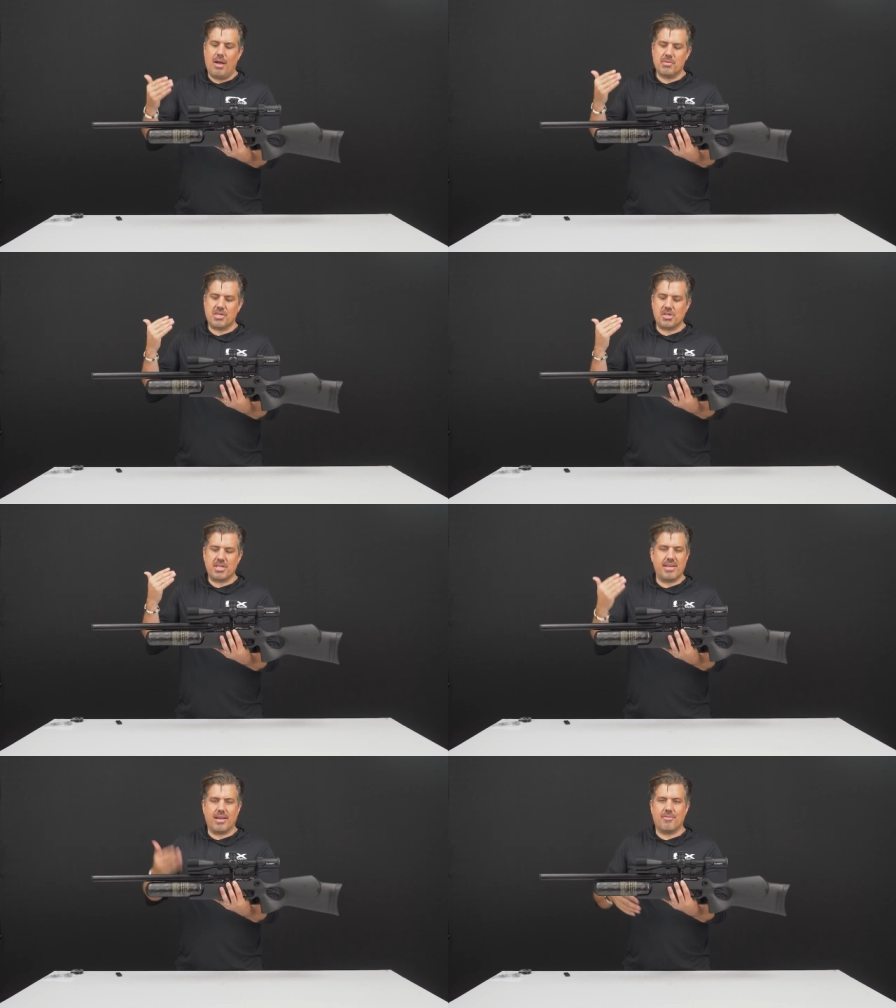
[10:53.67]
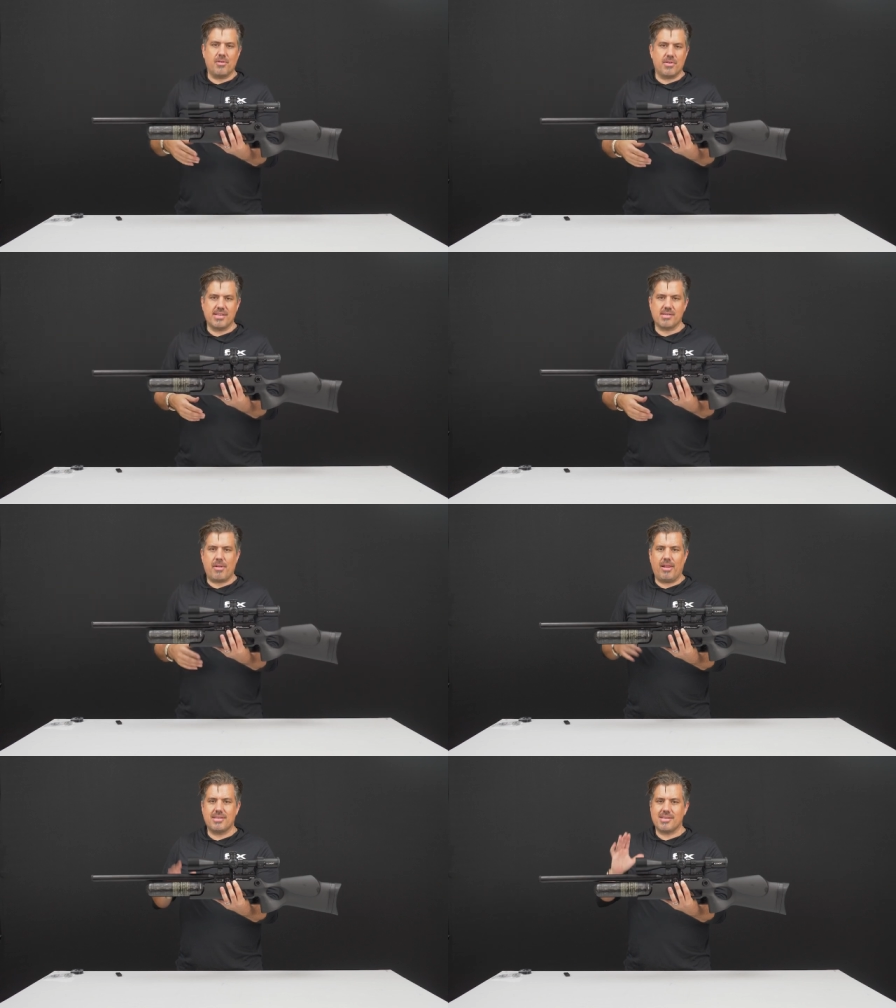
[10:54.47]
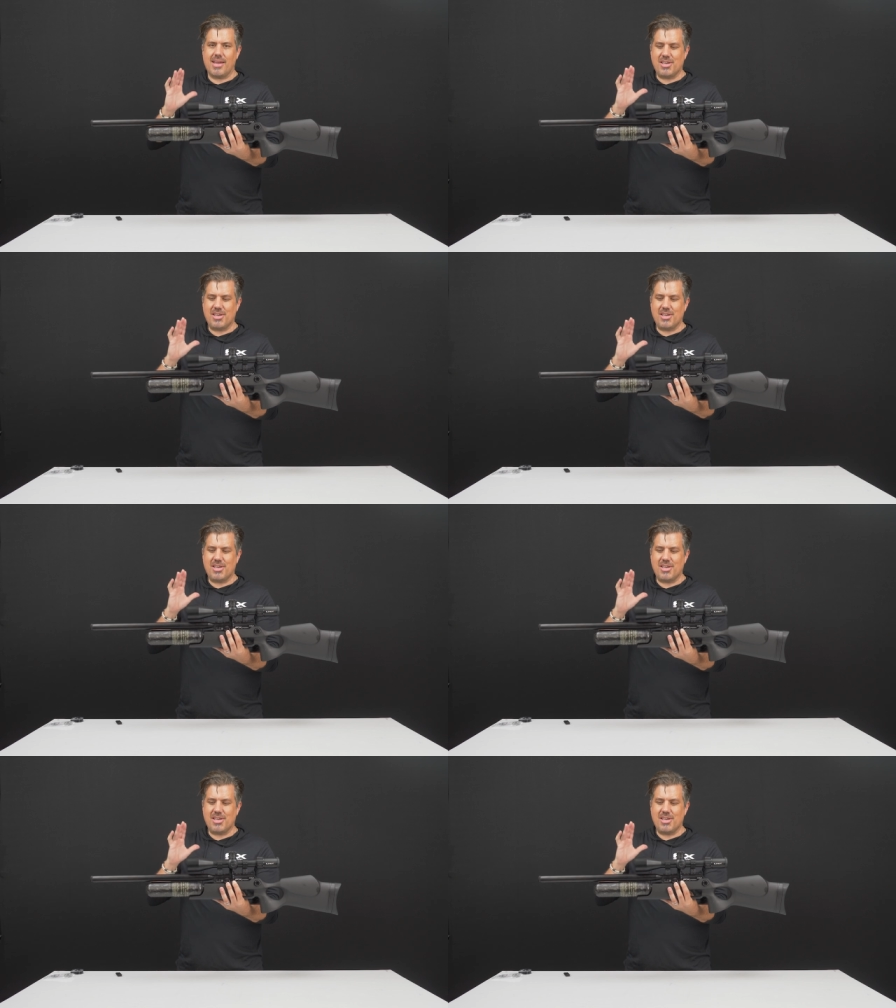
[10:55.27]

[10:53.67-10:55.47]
I would suggest you get a few tins of pellets,